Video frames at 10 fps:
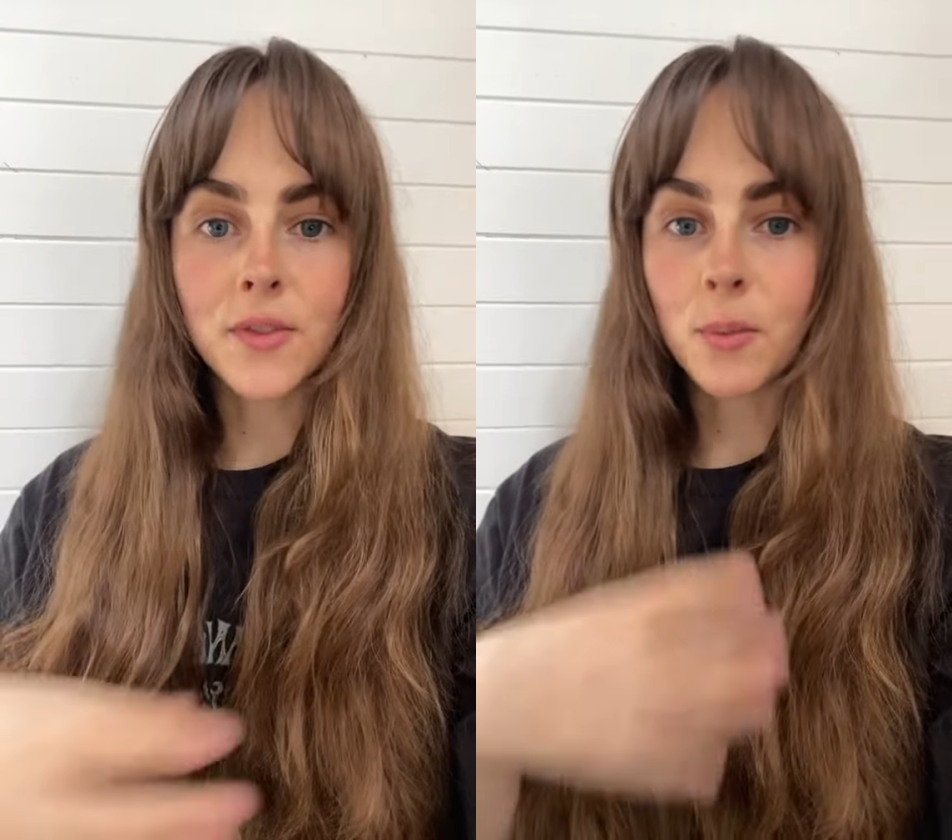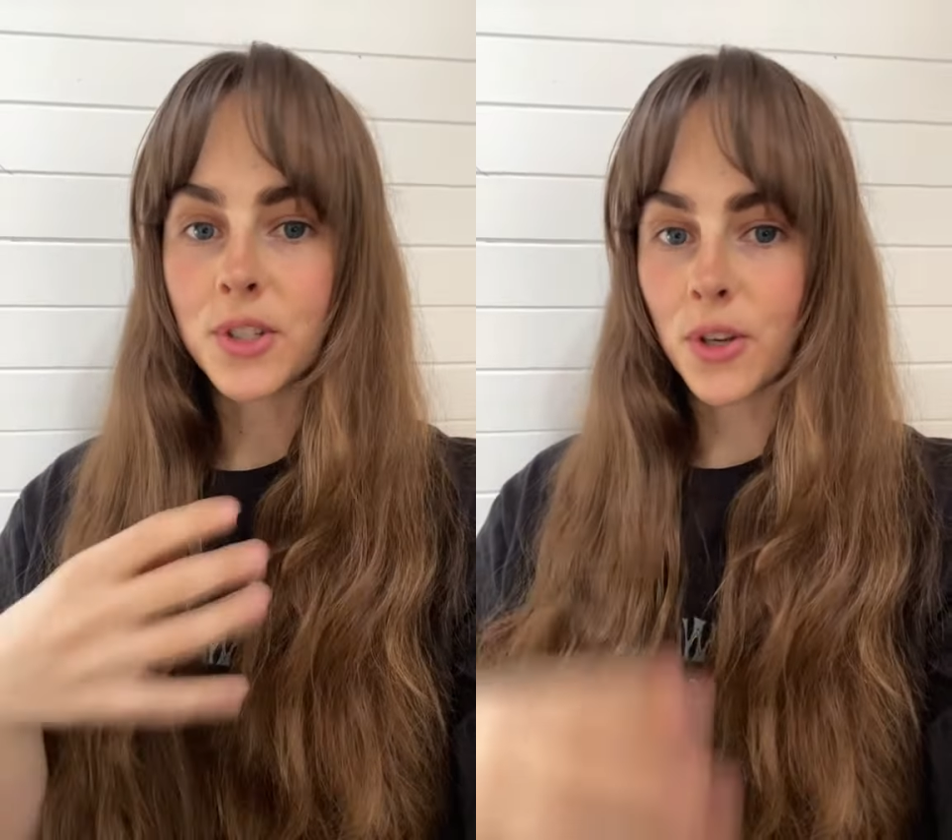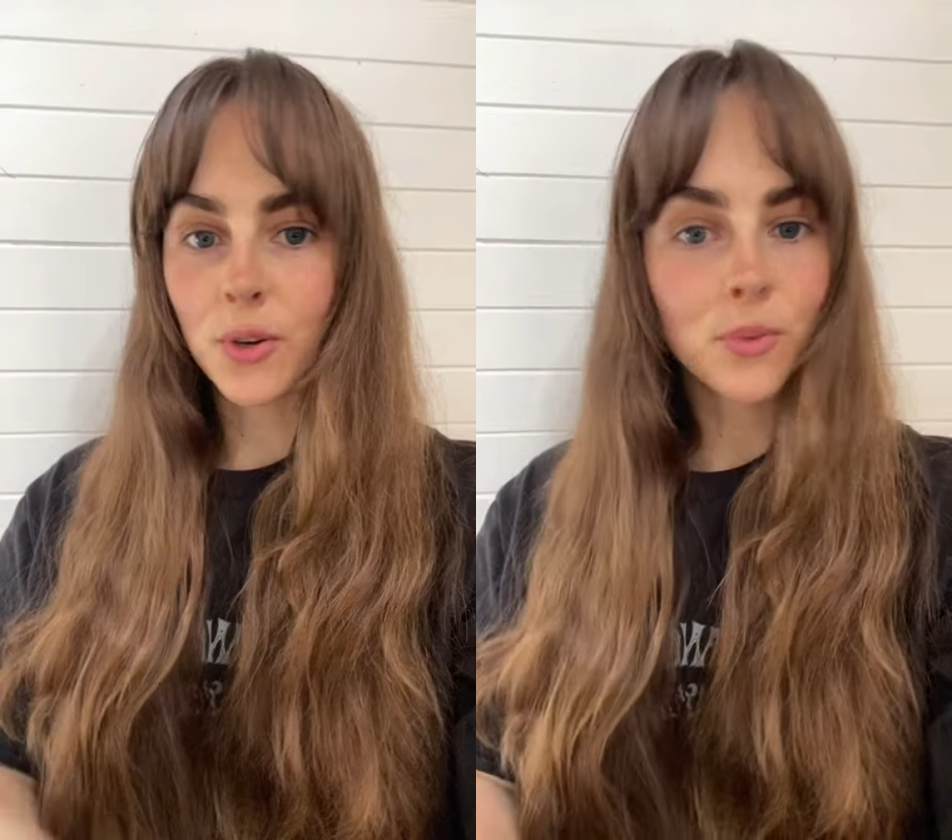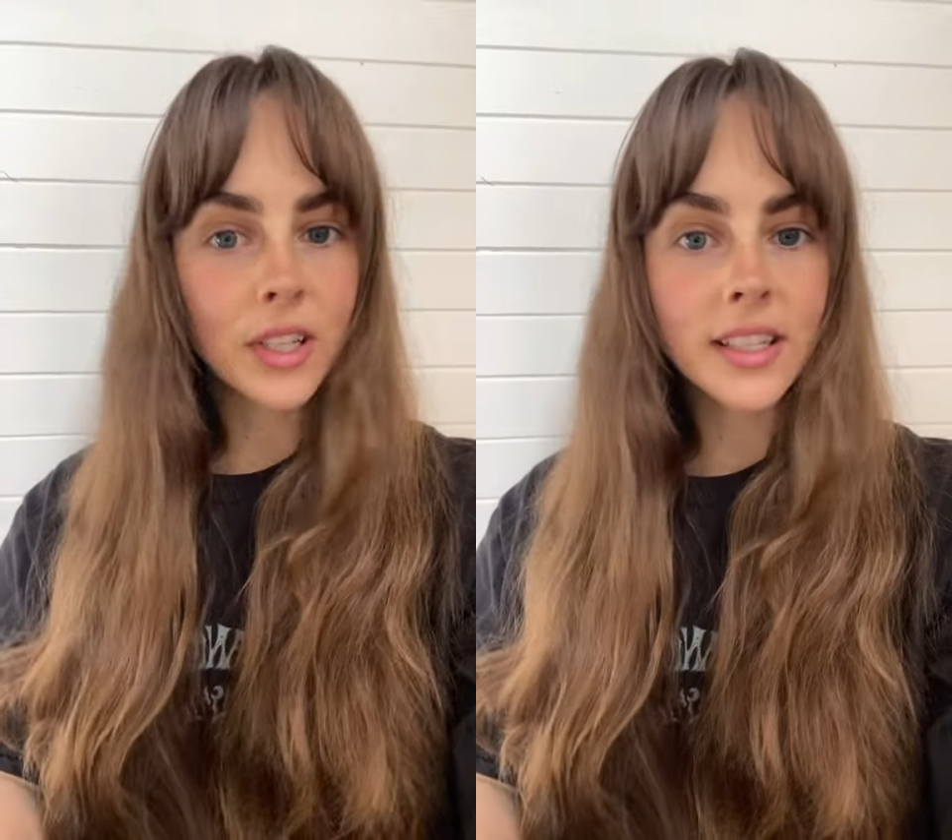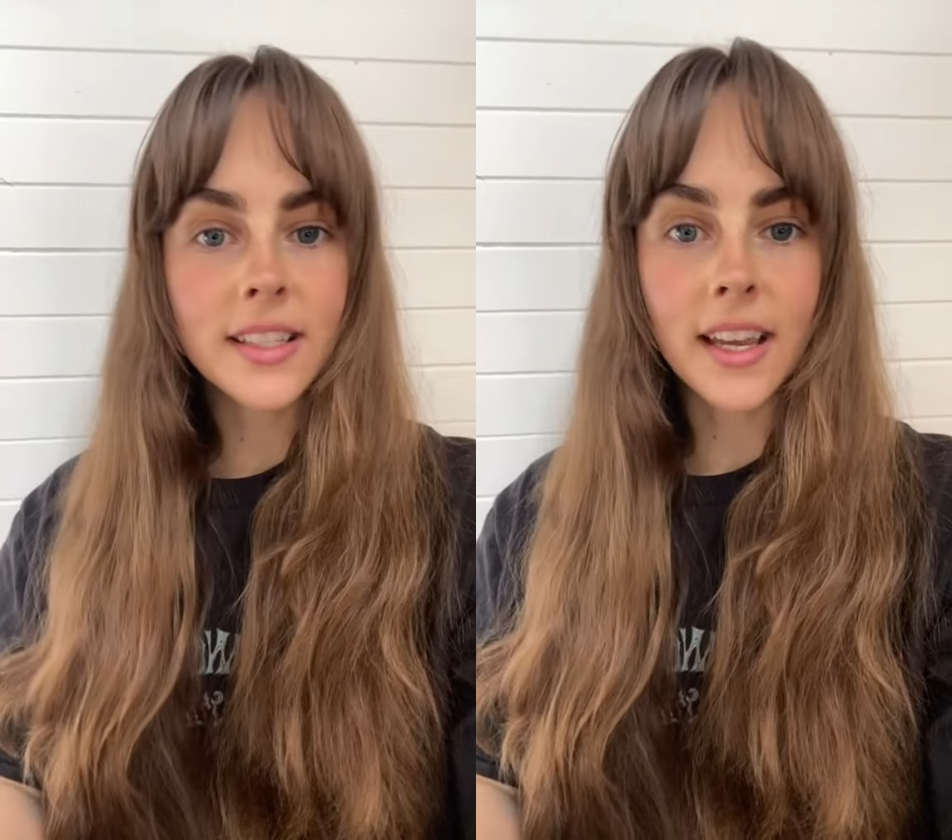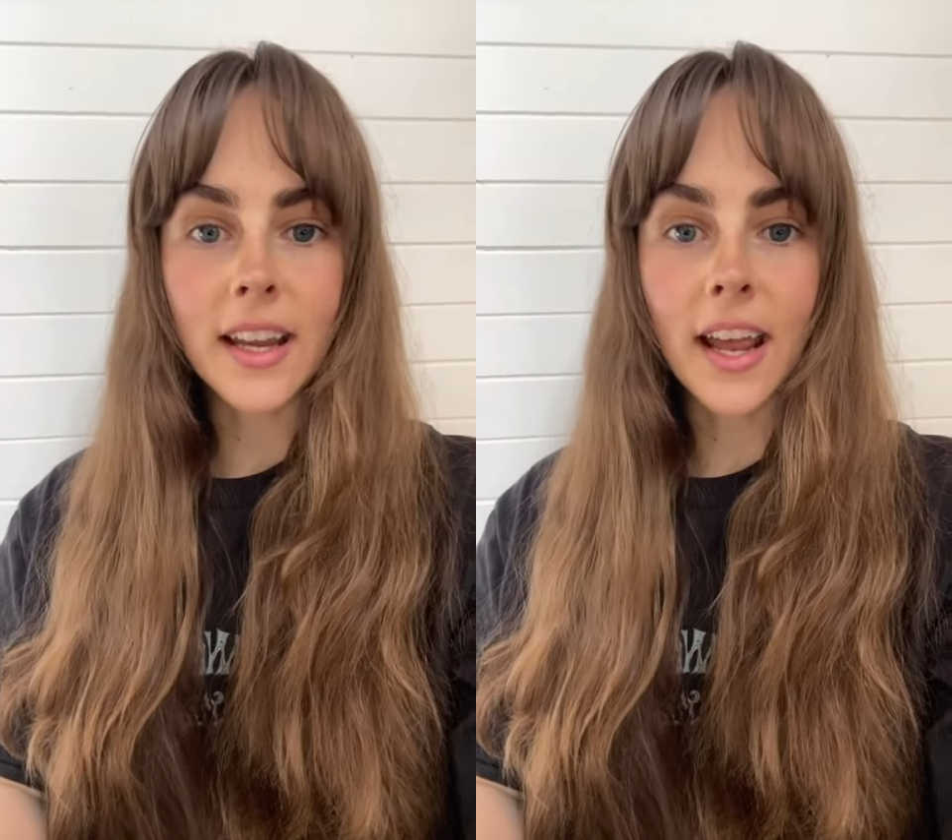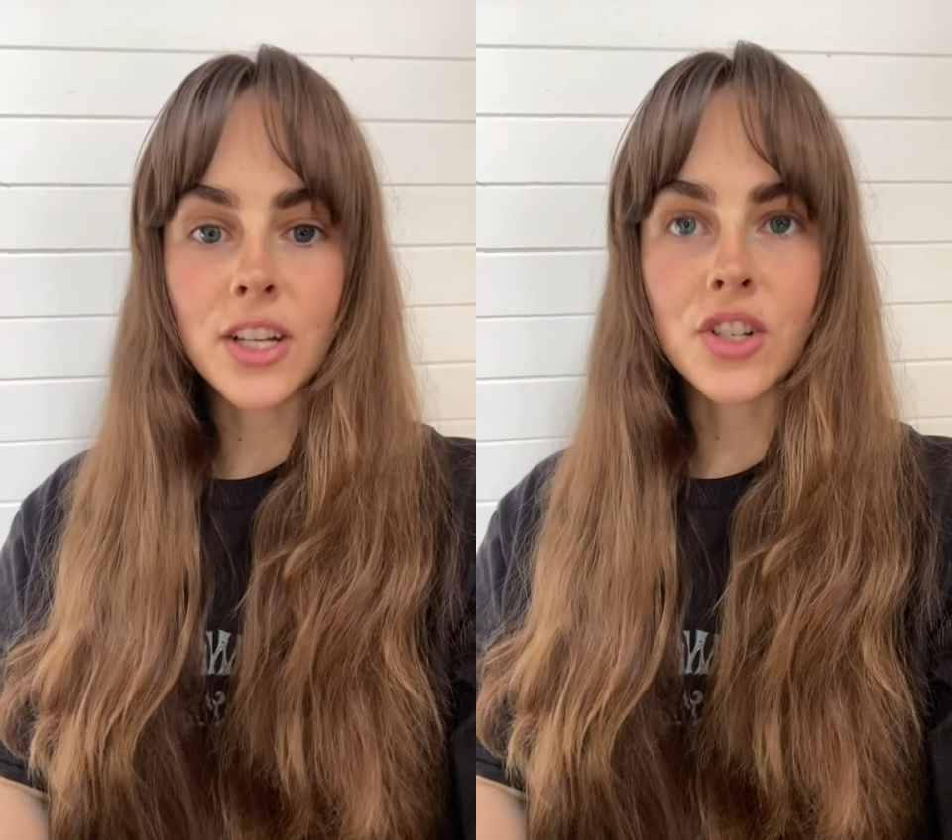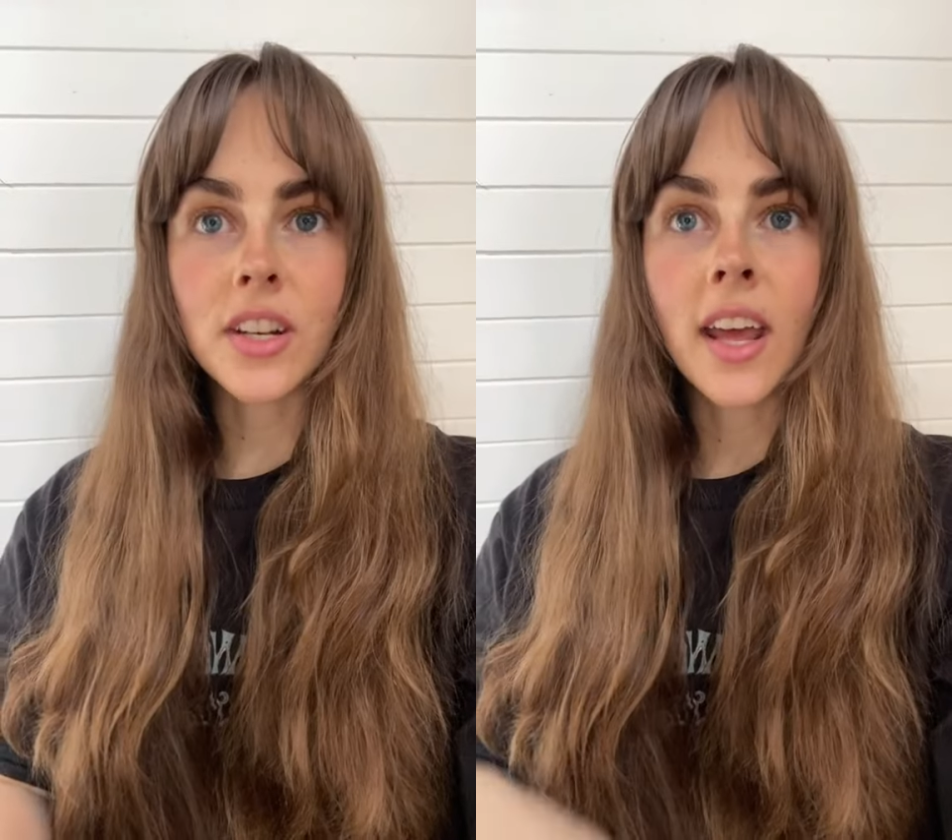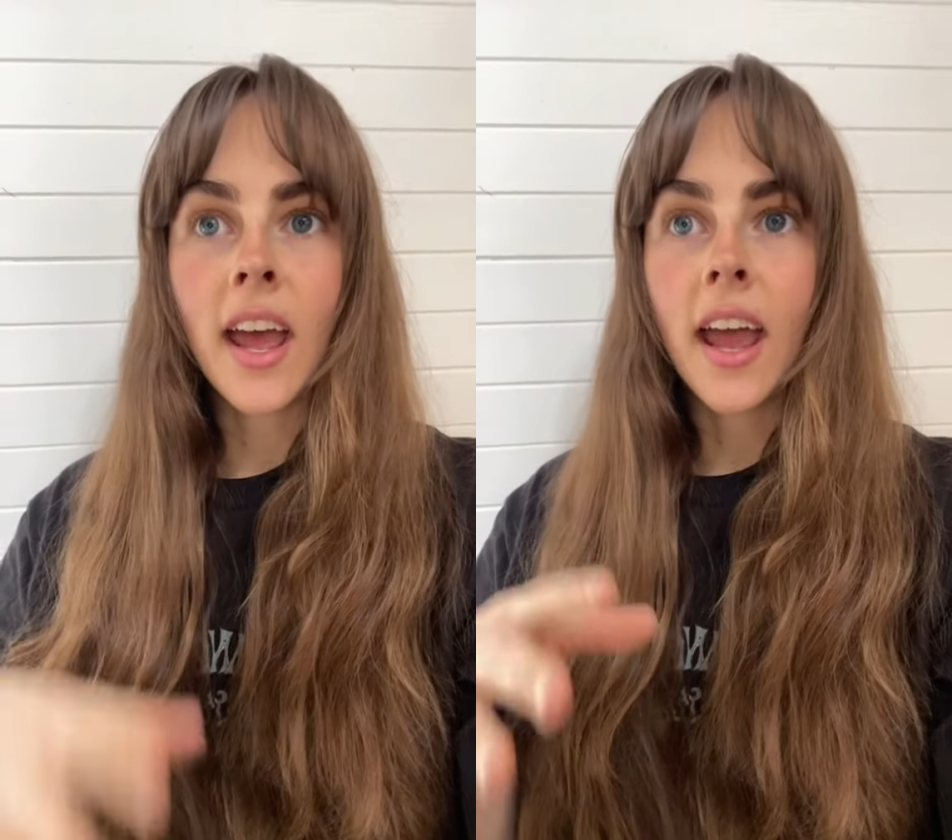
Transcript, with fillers: from a certain real estate agent.